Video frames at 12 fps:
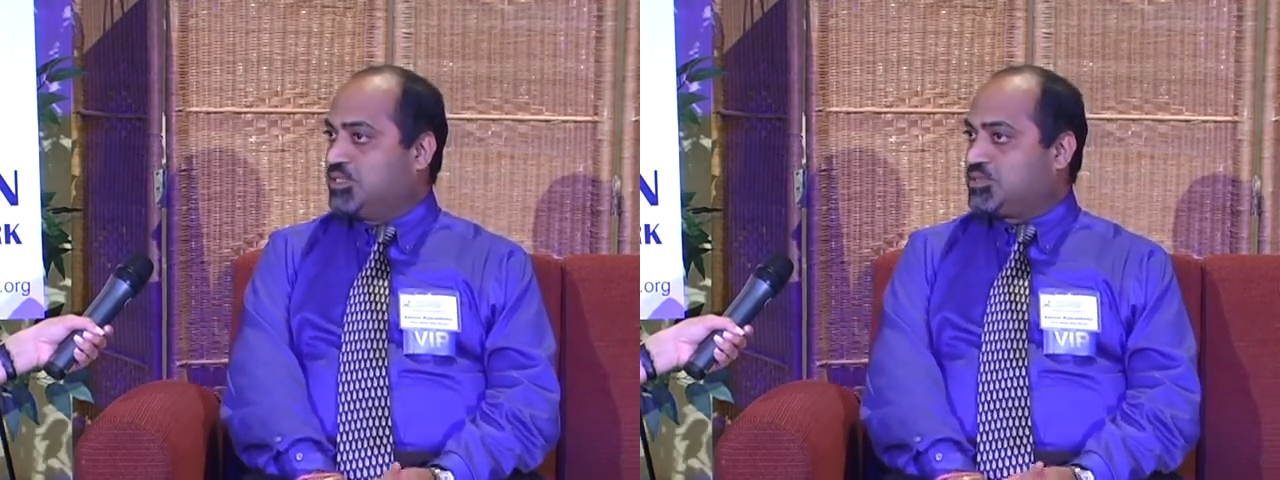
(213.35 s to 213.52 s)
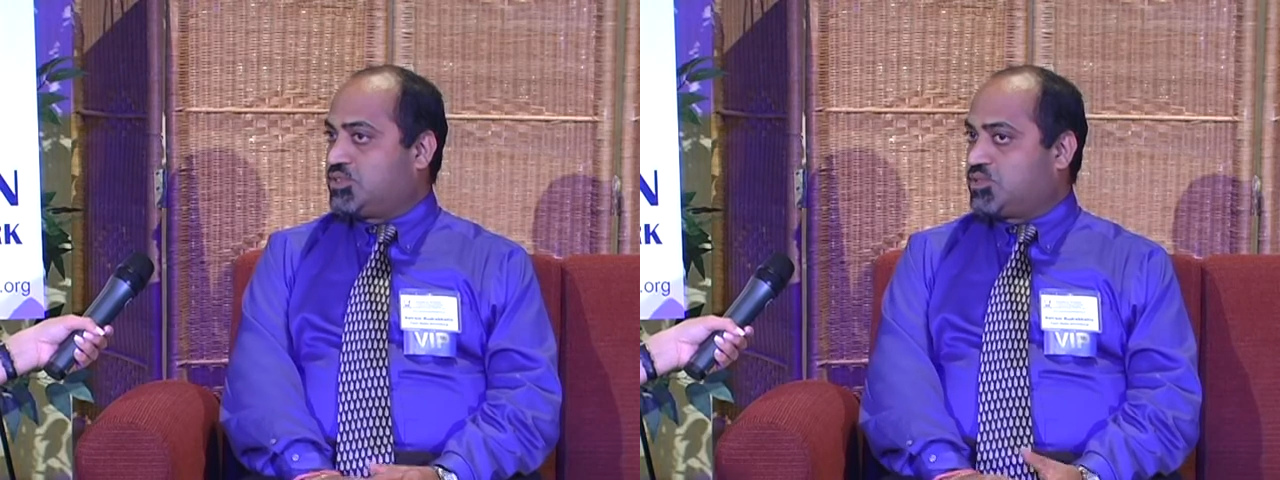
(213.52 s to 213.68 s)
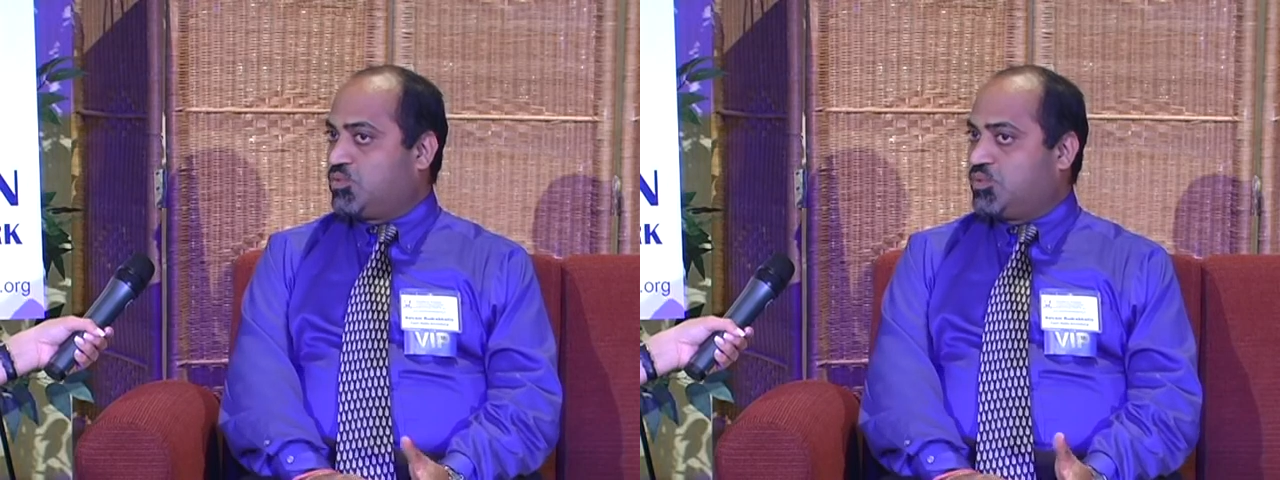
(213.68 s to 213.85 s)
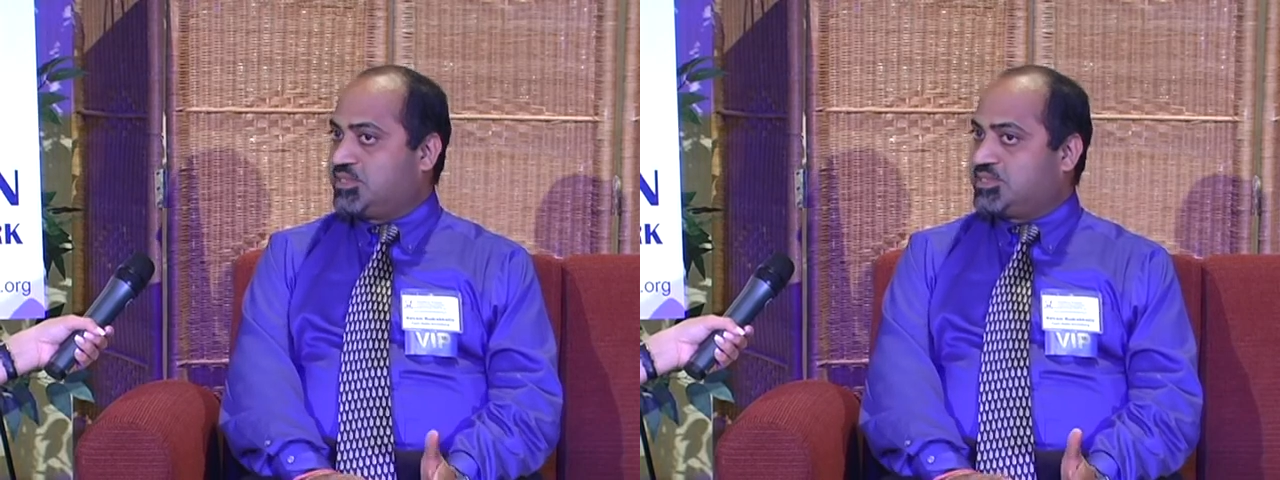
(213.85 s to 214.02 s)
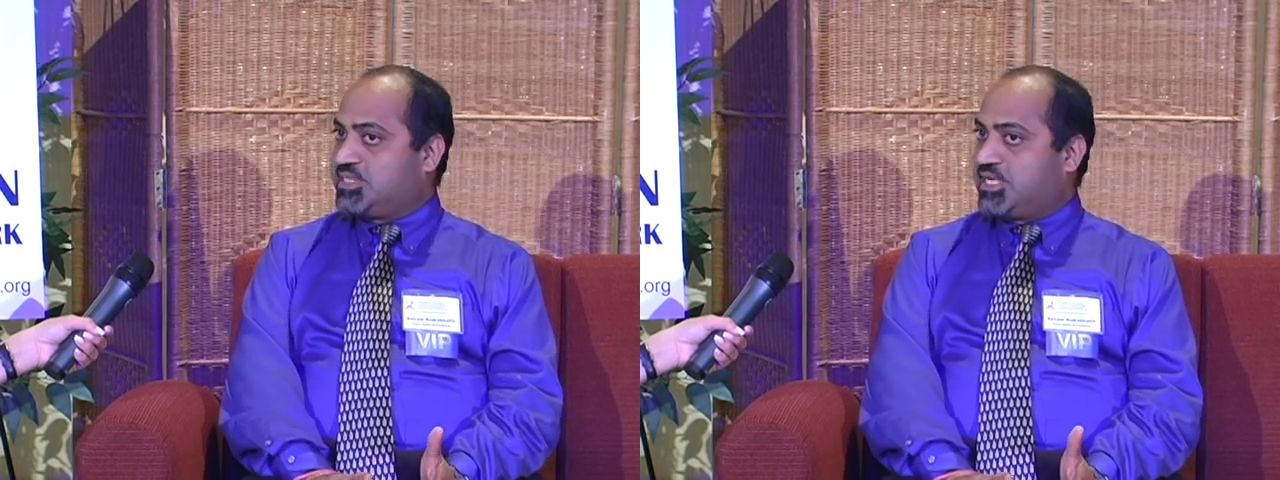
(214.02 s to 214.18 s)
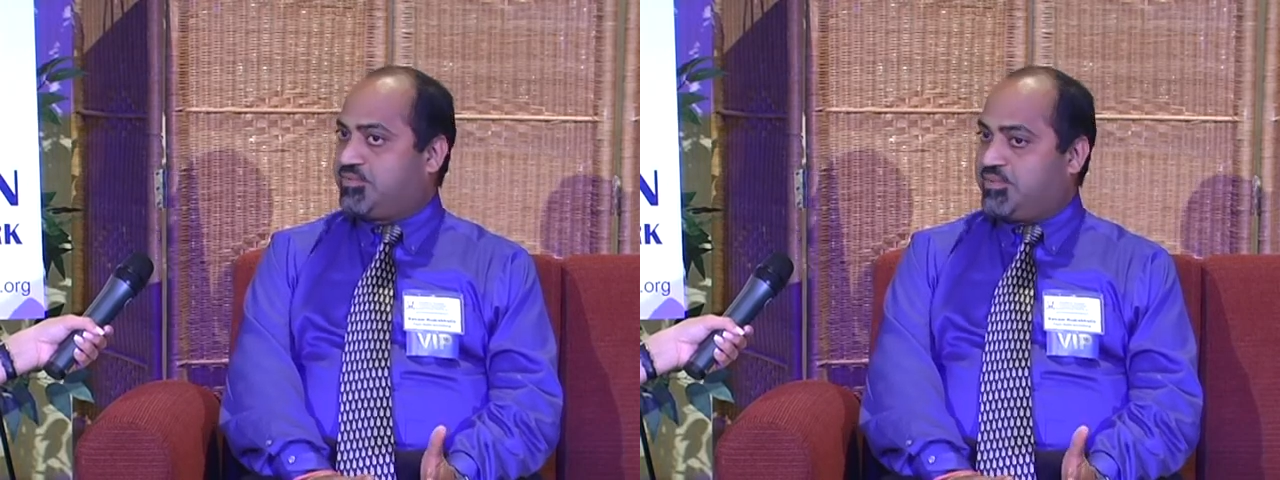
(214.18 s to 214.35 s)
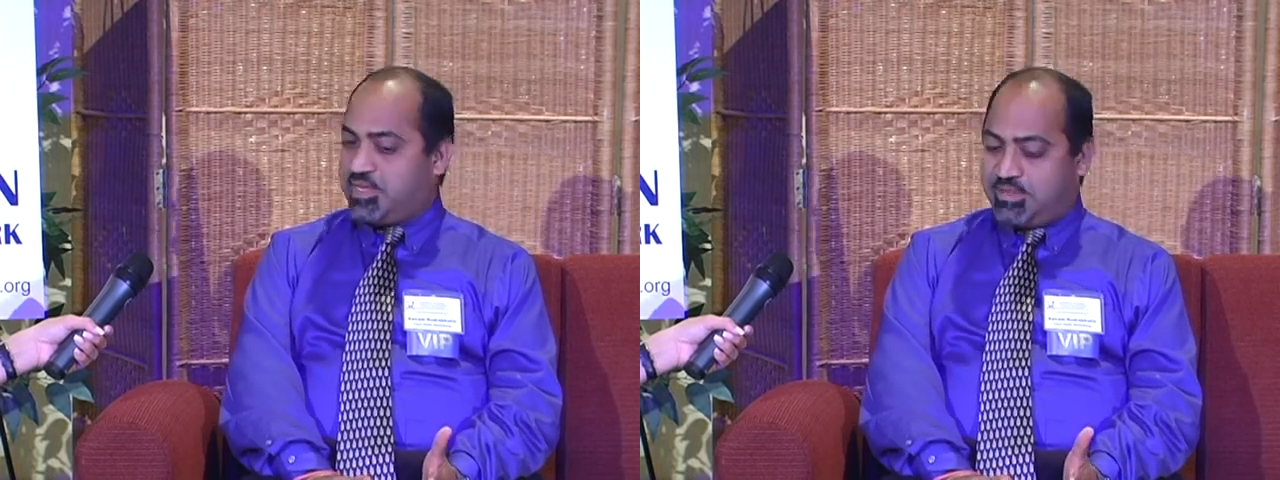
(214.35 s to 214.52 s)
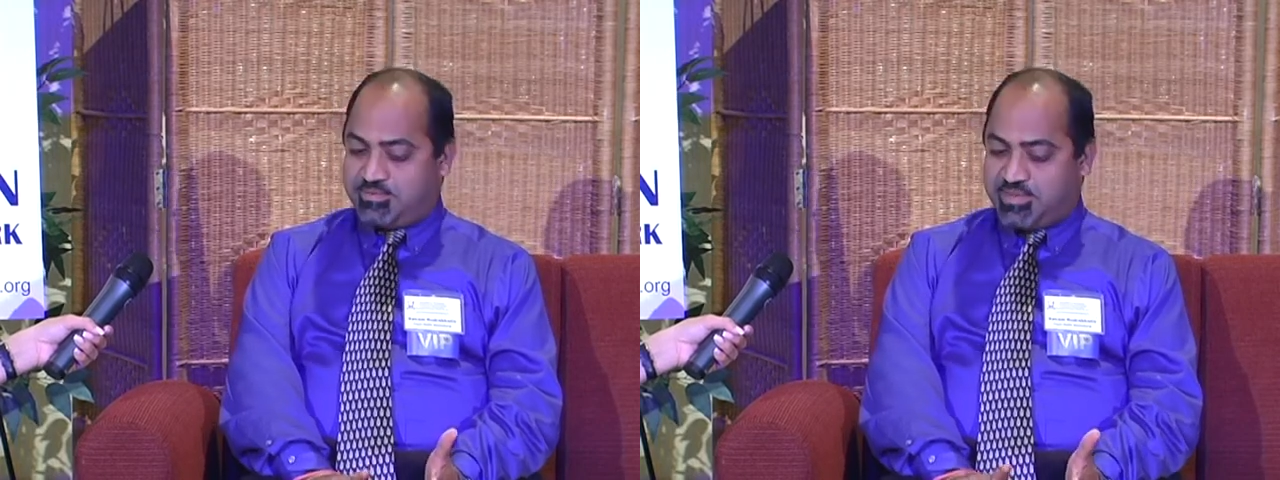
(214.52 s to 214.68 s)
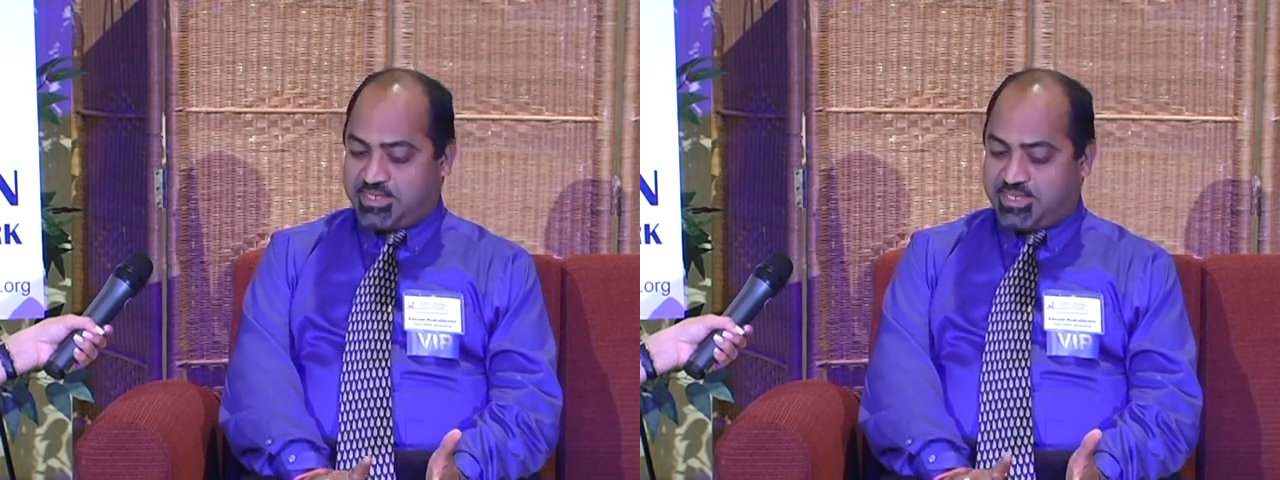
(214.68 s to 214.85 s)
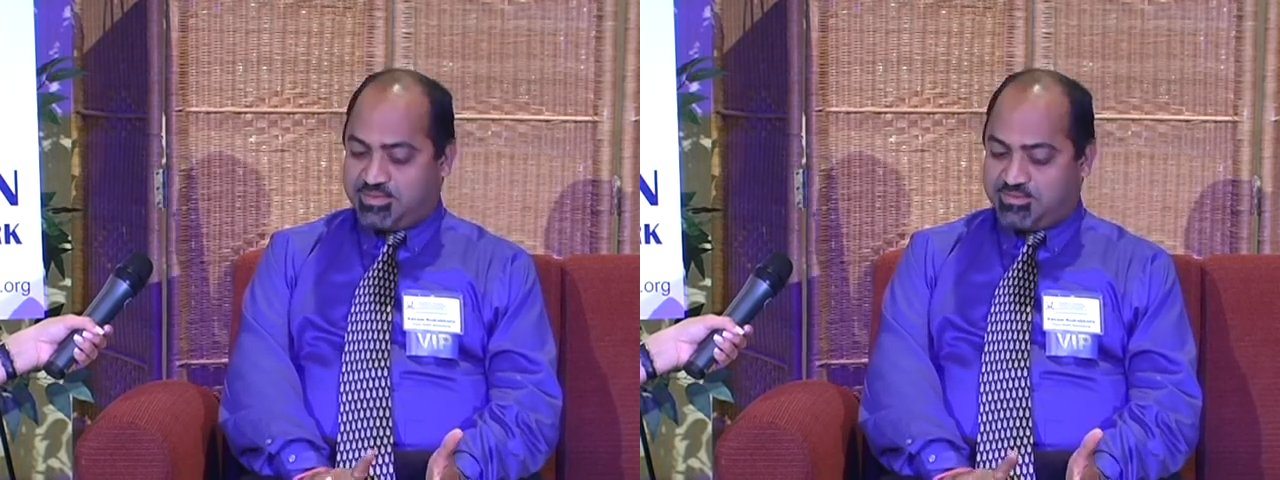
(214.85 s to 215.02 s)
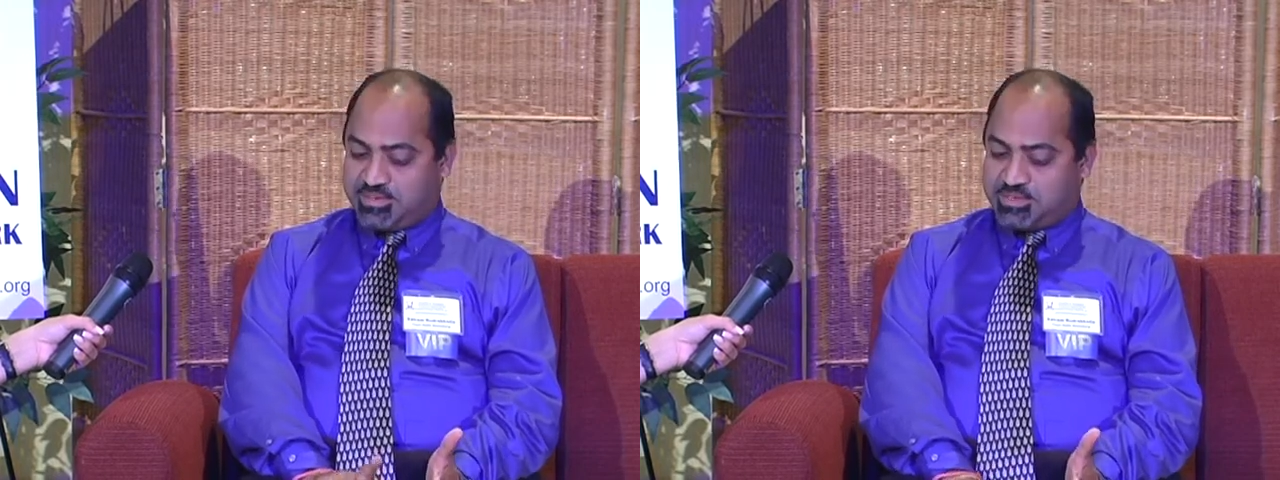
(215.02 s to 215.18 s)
So towards that we are working with